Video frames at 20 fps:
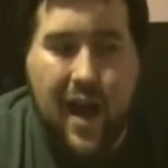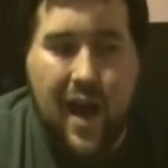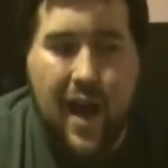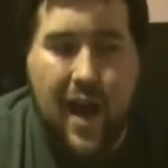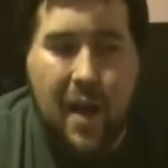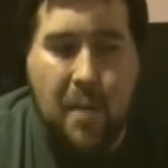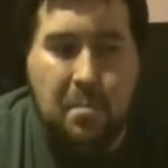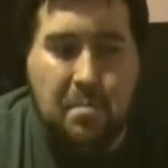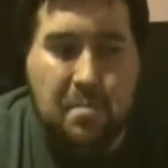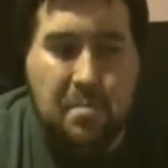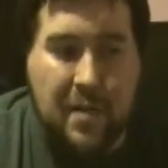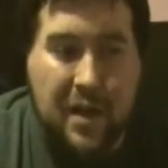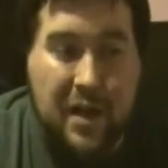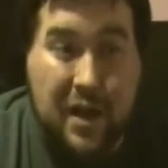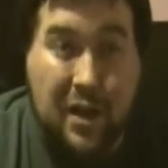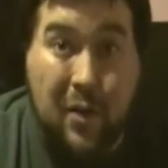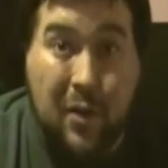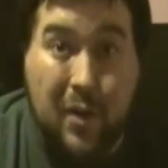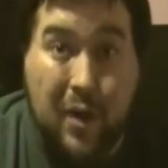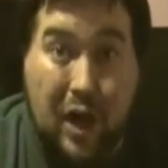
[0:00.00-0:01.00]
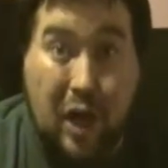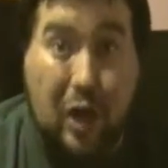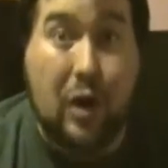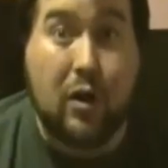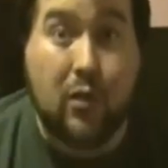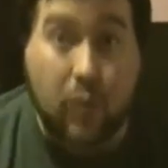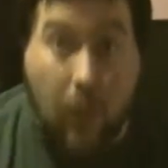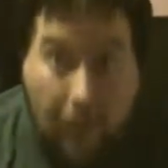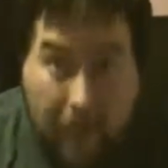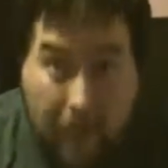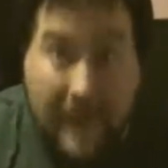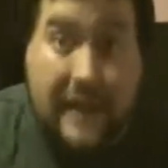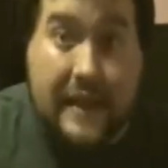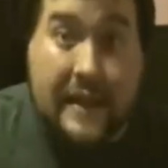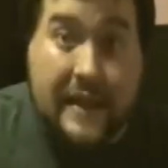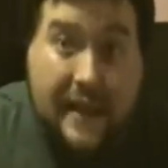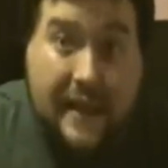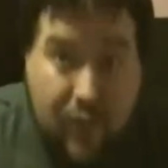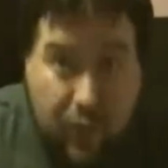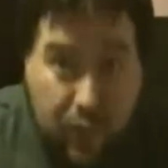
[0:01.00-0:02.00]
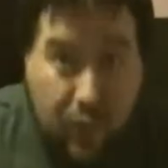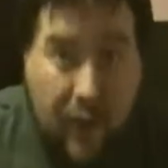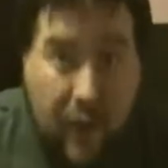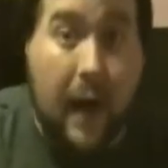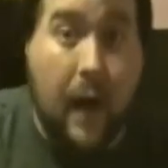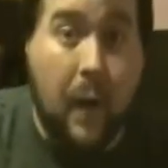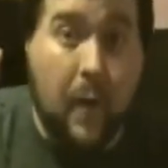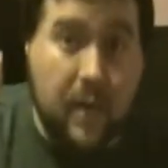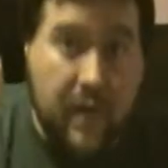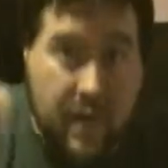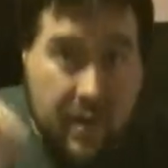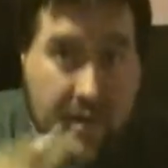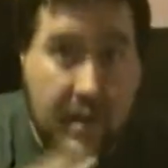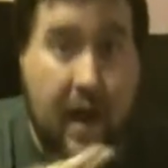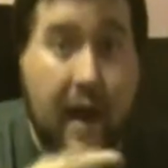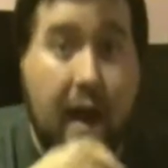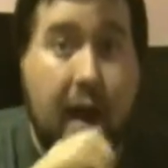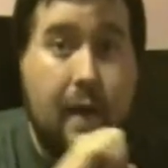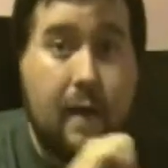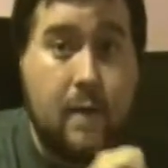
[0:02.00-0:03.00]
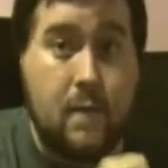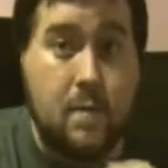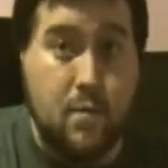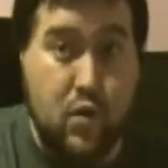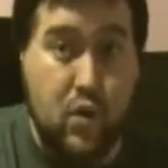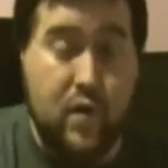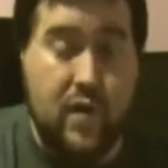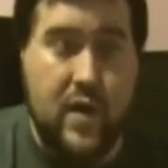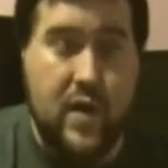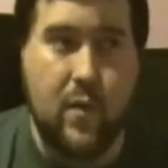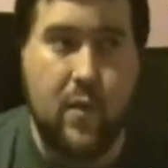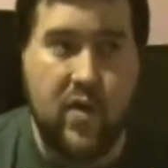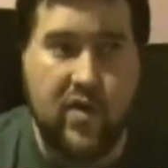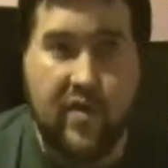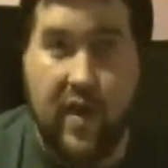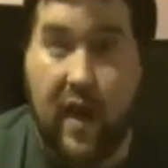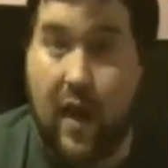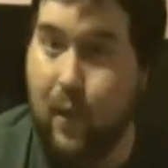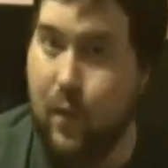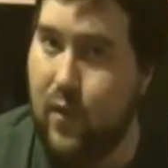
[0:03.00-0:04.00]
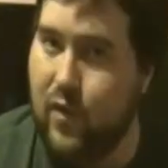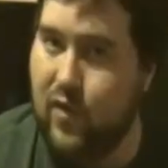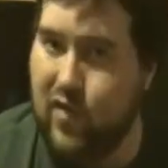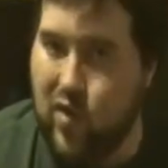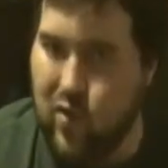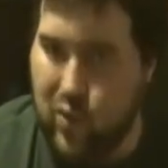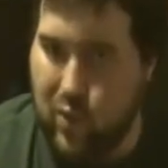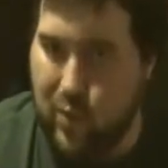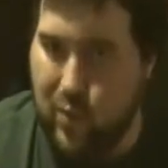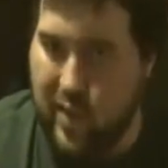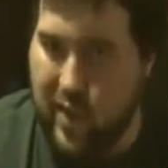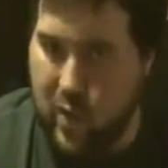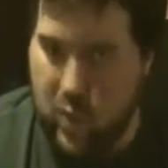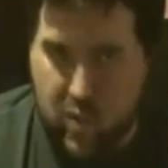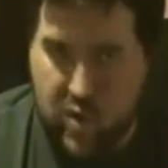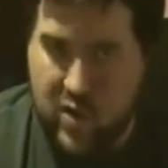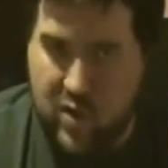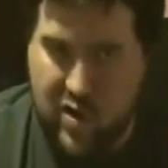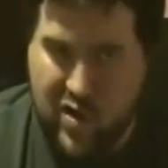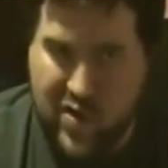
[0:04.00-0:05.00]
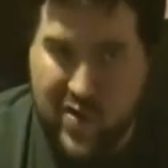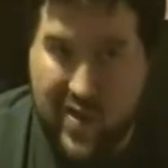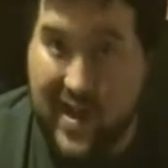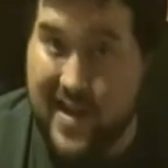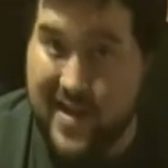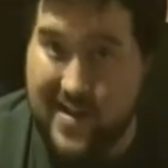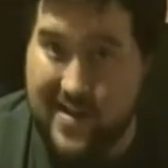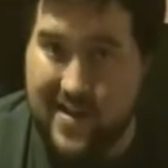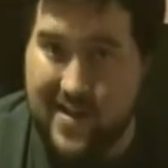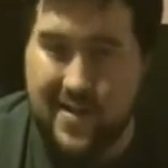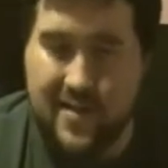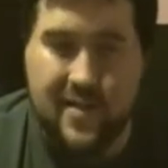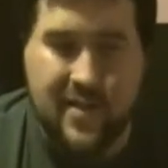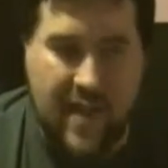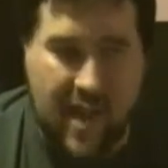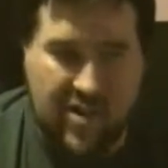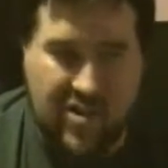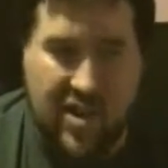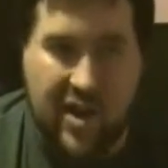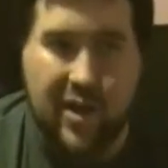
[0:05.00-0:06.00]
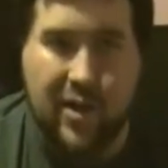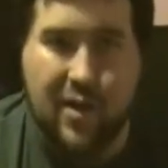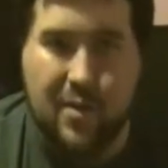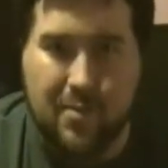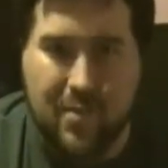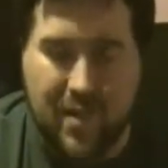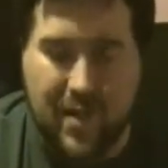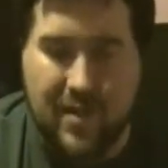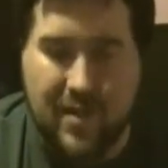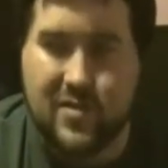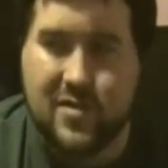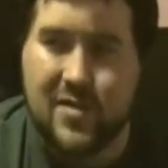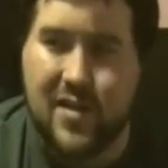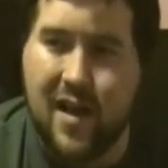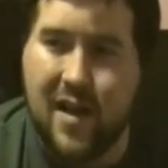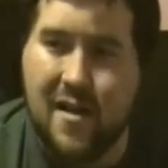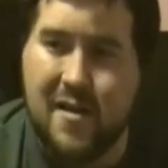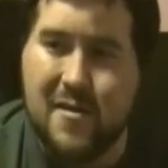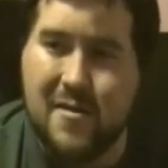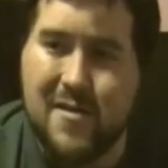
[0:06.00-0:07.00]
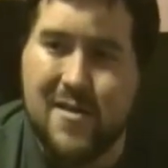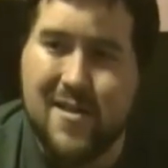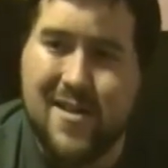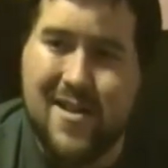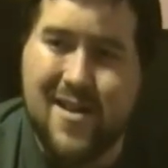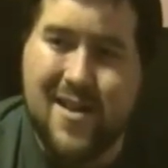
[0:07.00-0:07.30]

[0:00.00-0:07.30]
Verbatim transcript: But you don't hear it repeatedly throughout the entire movie, which I was hoping they wouldn't do, and they didn't. They actually had a good mix. Yeah,